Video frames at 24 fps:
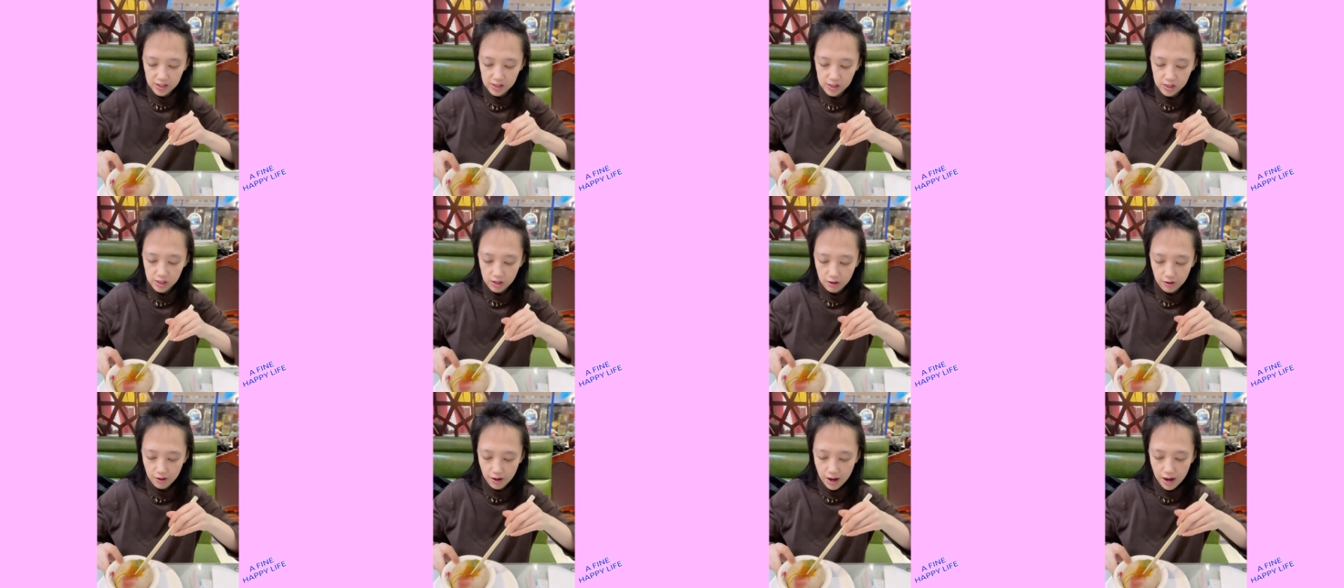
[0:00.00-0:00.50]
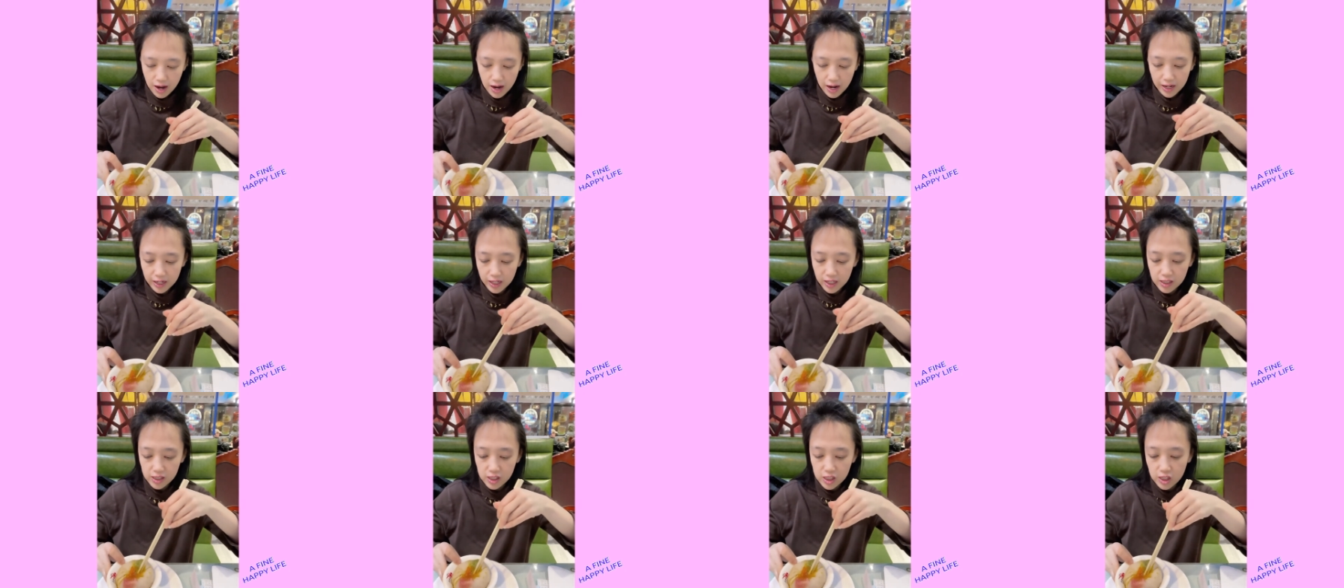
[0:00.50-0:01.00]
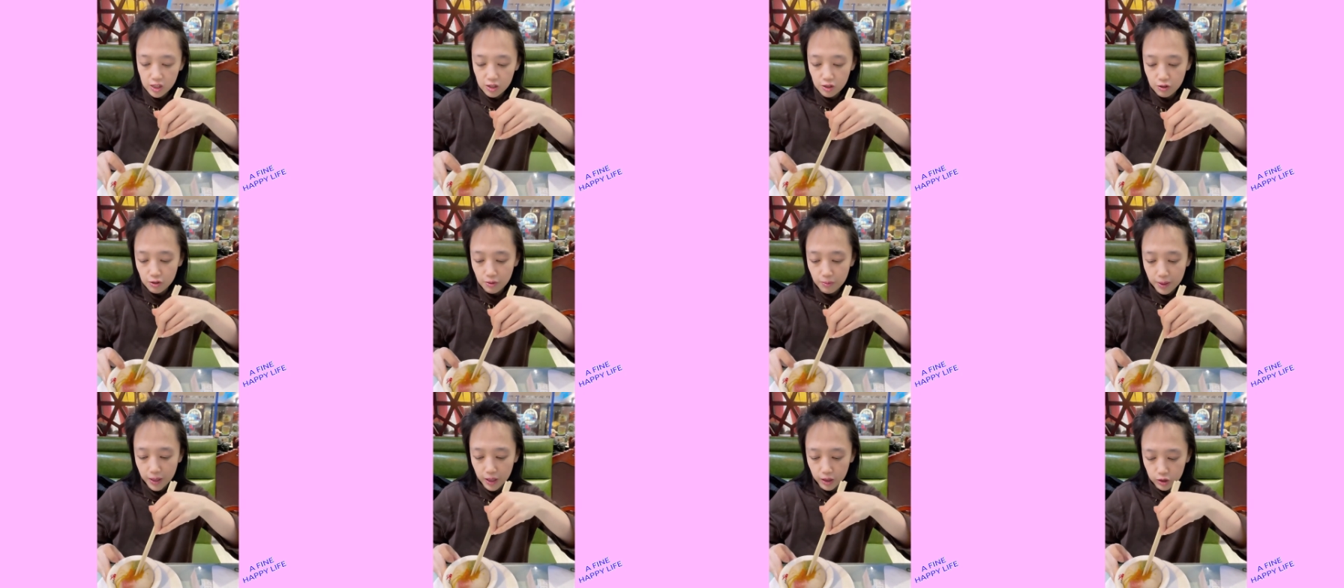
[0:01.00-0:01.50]
So I continue
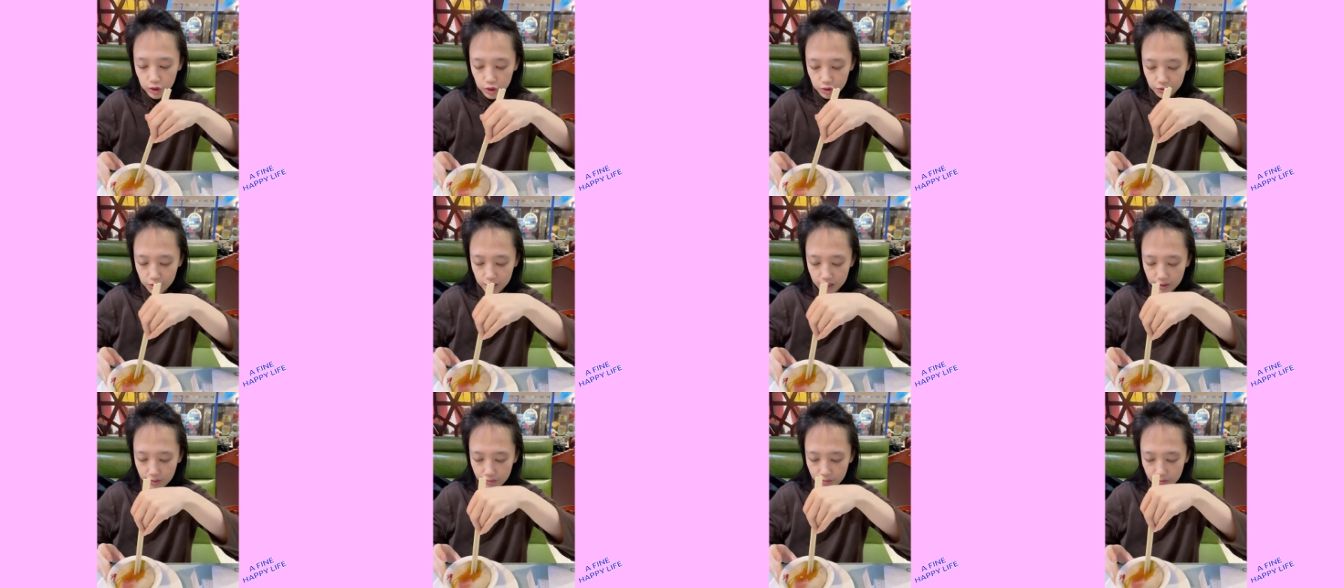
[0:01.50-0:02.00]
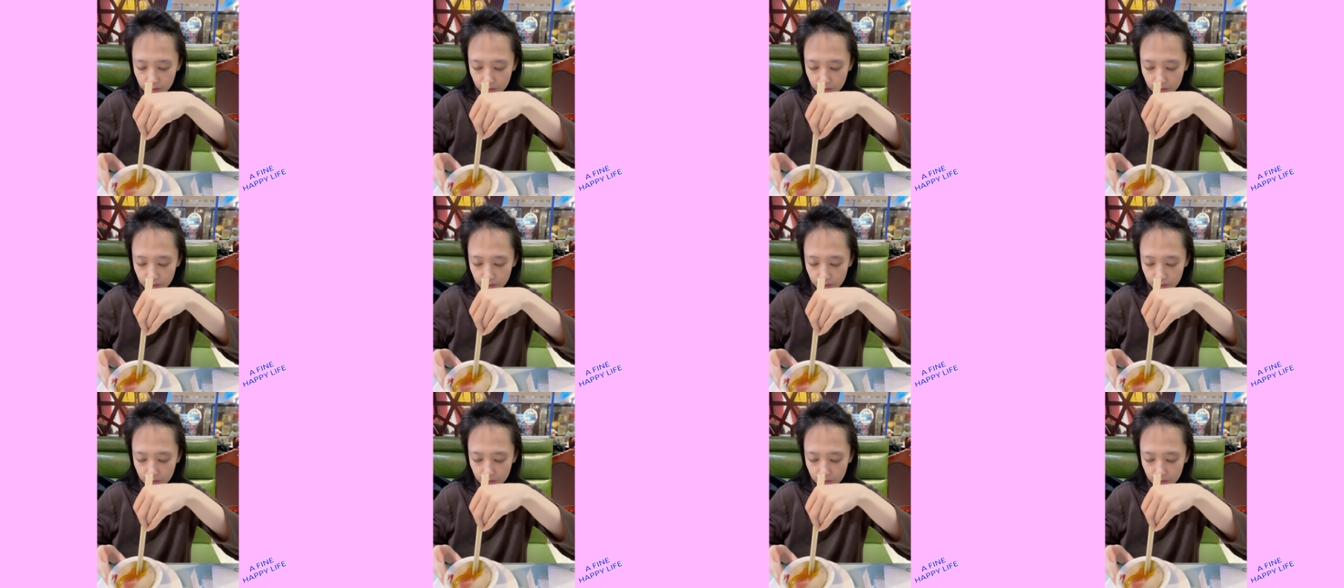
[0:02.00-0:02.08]
to puncture it.